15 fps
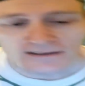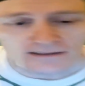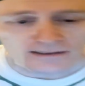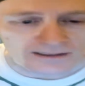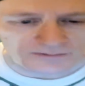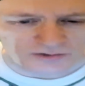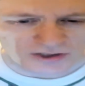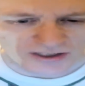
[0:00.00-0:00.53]

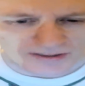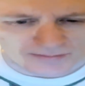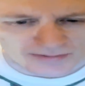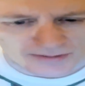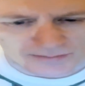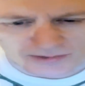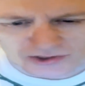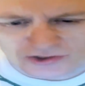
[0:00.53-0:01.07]
I'm trying to
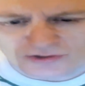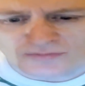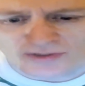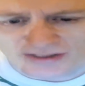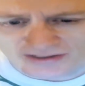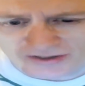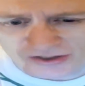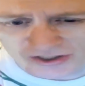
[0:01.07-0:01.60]
become a Tomb
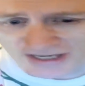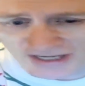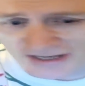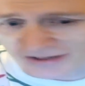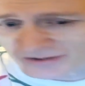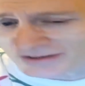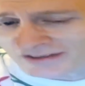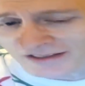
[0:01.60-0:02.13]
Raider
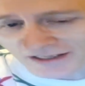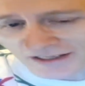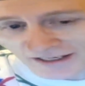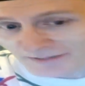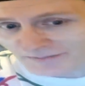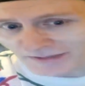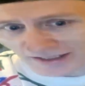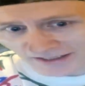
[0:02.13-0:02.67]
channel.
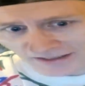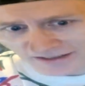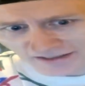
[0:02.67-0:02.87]
I'm not.